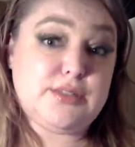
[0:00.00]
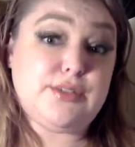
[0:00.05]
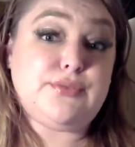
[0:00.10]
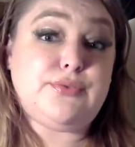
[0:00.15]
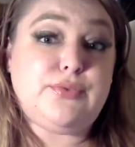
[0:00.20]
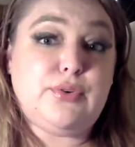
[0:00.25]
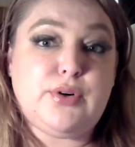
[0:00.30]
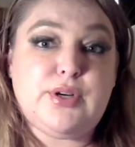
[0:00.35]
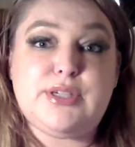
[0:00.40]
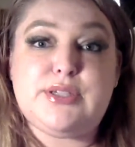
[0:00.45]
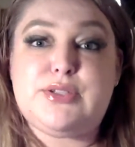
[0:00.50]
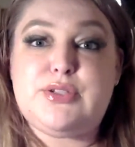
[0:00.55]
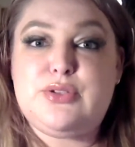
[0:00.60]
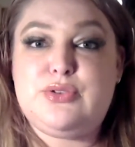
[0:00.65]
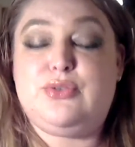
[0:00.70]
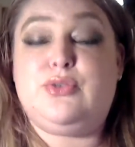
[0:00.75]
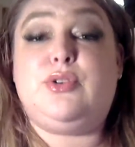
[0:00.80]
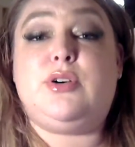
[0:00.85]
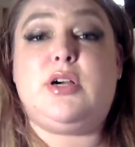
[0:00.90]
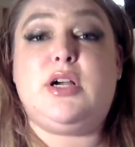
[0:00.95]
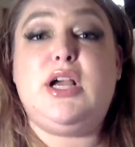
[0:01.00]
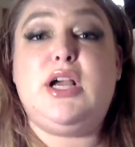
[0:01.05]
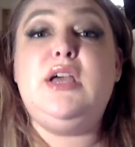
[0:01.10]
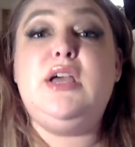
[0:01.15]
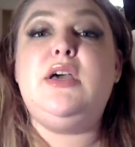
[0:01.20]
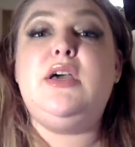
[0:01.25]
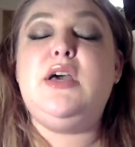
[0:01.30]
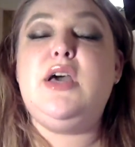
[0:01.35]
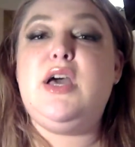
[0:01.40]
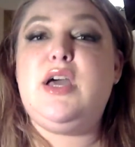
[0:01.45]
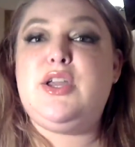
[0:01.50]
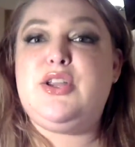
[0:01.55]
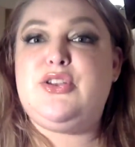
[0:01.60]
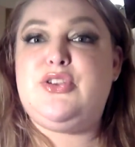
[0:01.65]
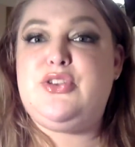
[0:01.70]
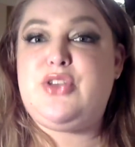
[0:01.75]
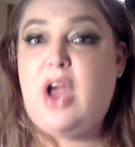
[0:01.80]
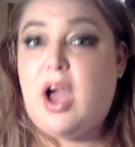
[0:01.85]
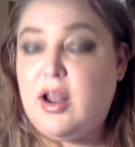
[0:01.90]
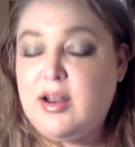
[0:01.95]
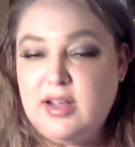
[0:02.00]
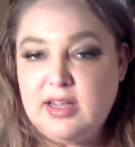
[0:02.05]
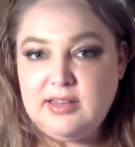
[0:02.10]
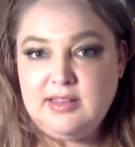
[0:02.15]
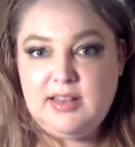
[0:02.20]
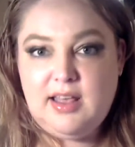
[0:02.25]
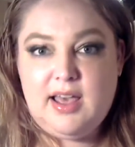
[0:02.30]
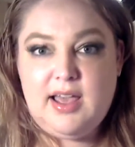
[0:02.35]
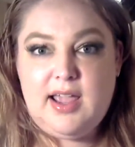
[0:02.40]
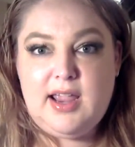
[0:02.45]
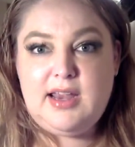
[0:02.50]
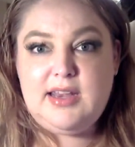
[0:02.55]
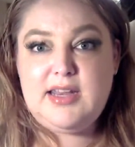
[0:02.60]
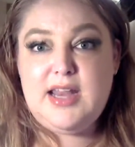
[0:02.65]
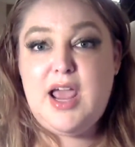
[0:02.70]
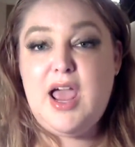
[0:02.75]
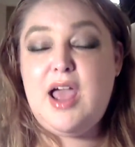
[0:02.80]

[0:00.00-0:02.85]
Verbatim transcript: Sephora store, not online,